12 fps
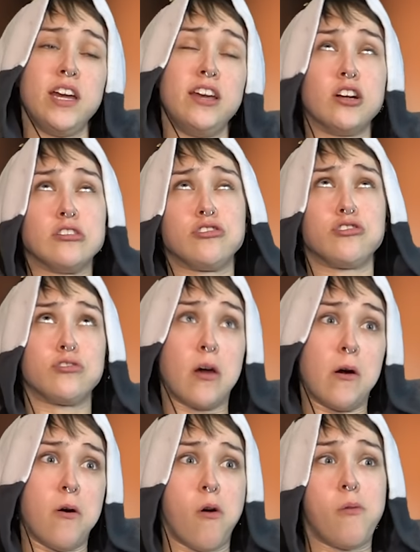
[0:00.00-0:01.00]
Peter
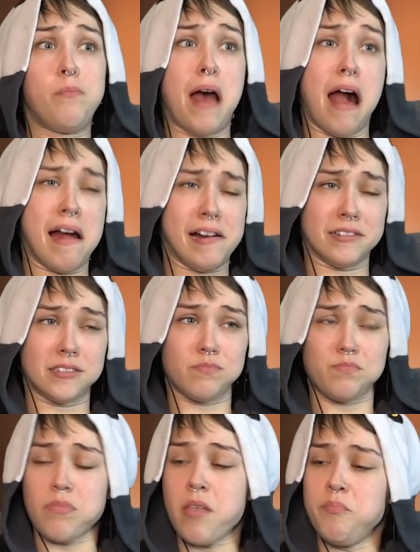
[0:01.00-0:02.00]
so bad.
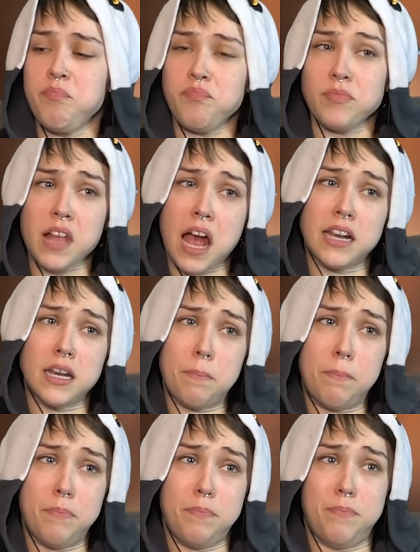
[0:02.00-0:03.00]
I need a
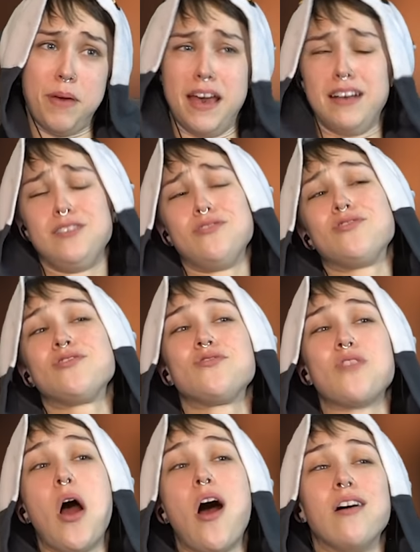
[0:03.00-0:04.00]
big,
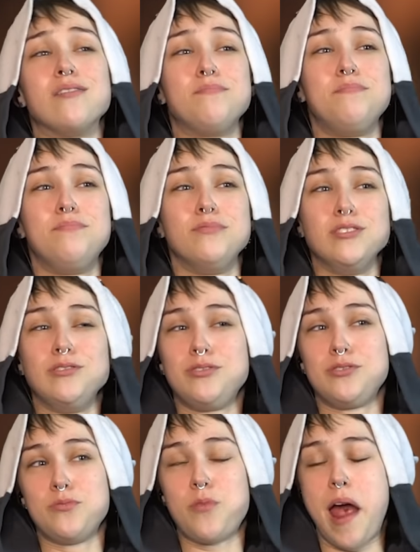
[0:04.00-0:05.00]
strong
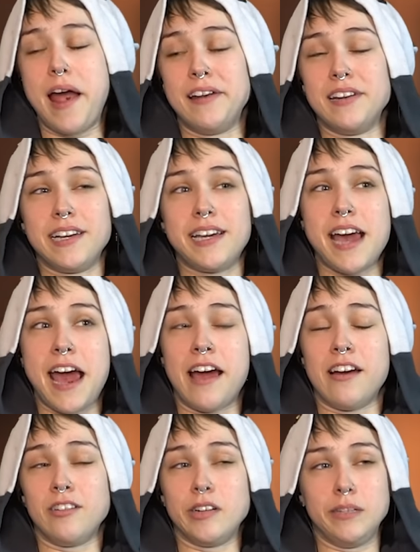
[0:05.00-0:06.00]
Bruce Wayne to
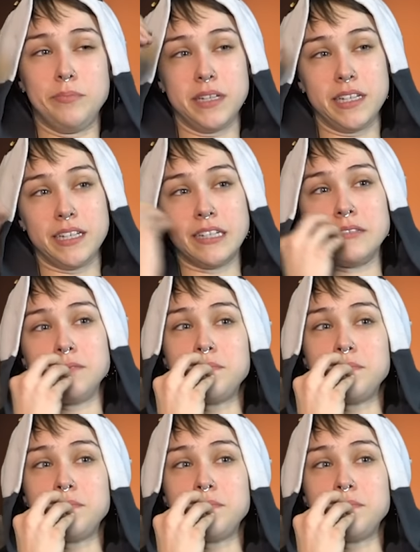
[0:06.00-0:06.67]
carry me.